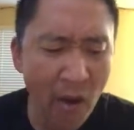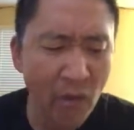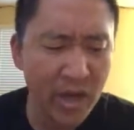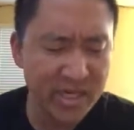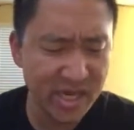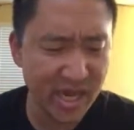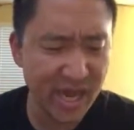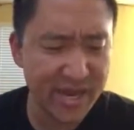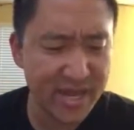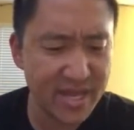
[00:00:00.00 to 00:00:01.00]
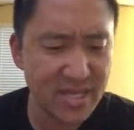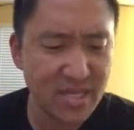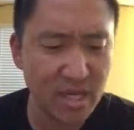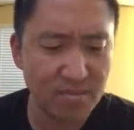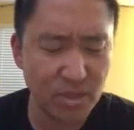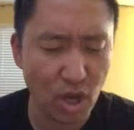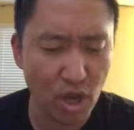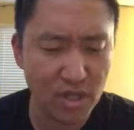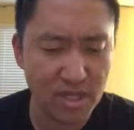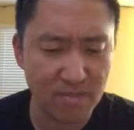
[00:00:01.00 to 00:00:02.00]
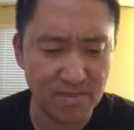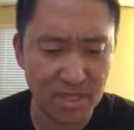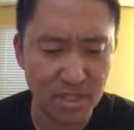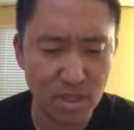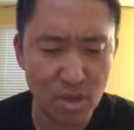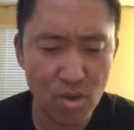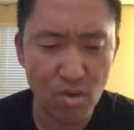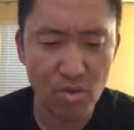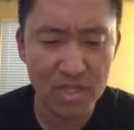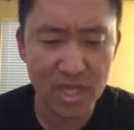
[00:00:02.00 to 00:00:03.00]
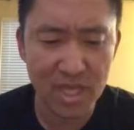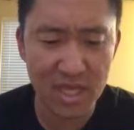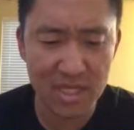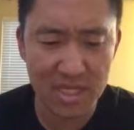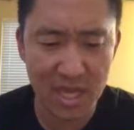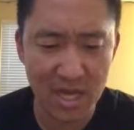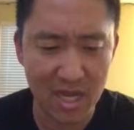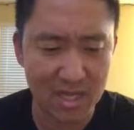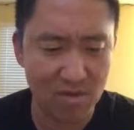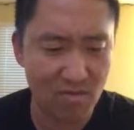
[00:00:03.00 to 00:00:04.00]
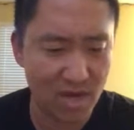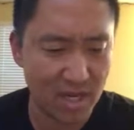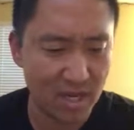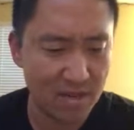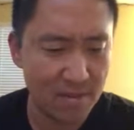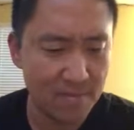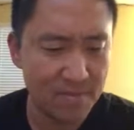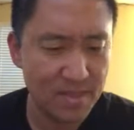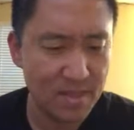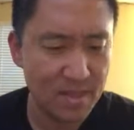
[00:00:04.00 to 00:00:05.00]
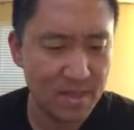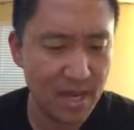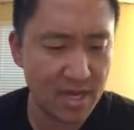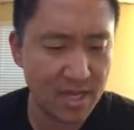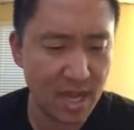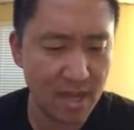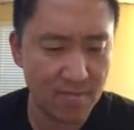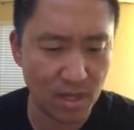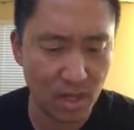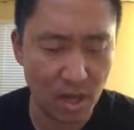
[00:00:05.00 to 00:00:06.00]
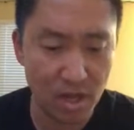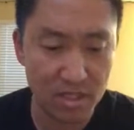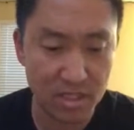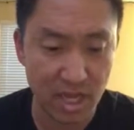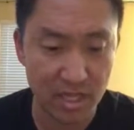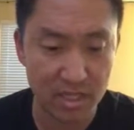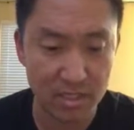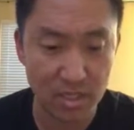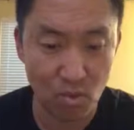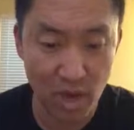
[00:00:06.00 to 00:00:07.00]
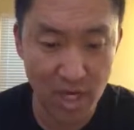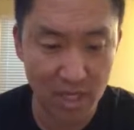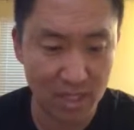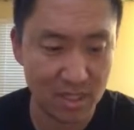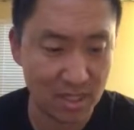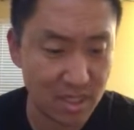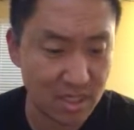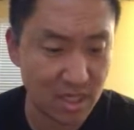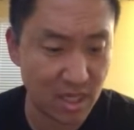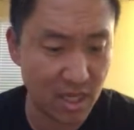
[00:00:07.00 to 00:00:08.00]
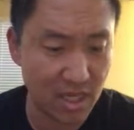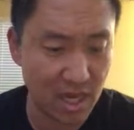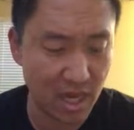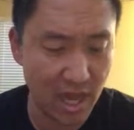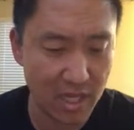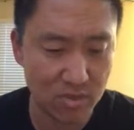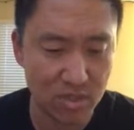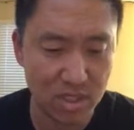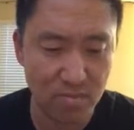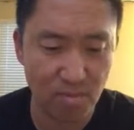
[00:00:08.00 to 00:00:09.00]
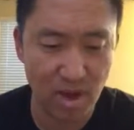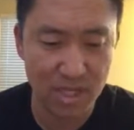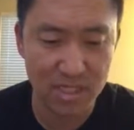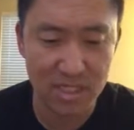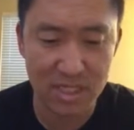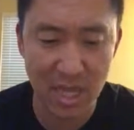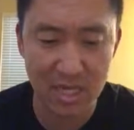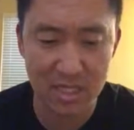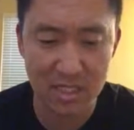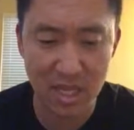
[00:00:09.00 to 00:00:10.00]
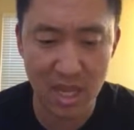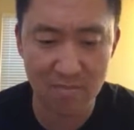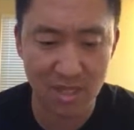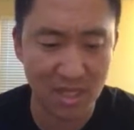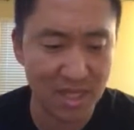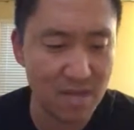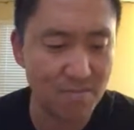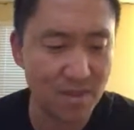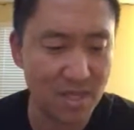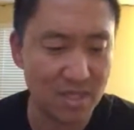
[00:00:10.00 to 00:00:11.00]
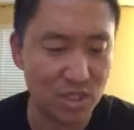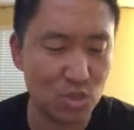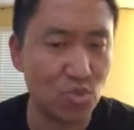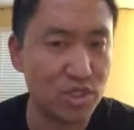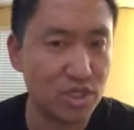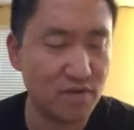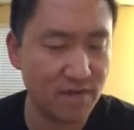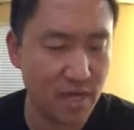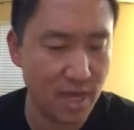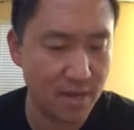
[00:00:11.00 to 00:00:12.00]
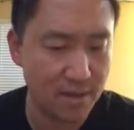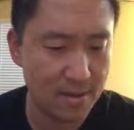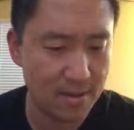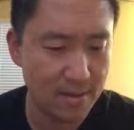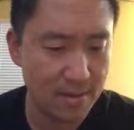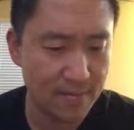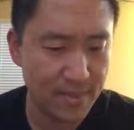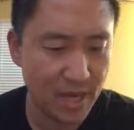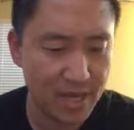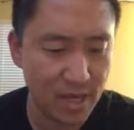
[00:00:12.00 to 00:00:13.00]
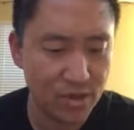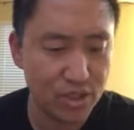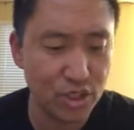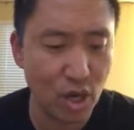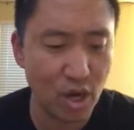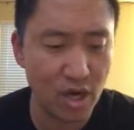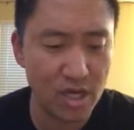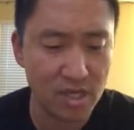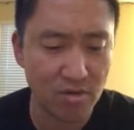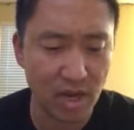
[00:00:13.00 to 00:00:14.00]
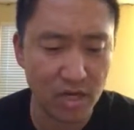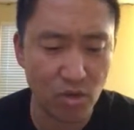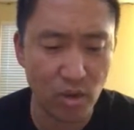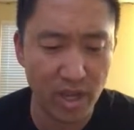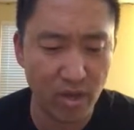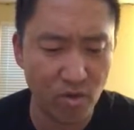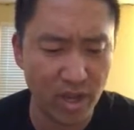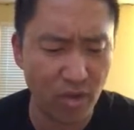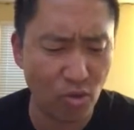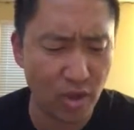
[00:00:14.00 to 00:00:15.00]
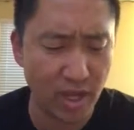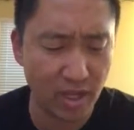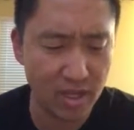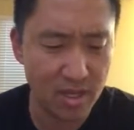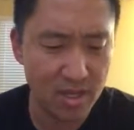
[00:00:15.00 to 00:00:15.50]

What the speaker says: Once again, he stood up tall in the mist, holding his net at the ready. Then came the long silence, the waiting, the listening, and at last, with a surprising sadness, came the leap and the swish of a net. Another jar, he cried. Quick, quick, quick.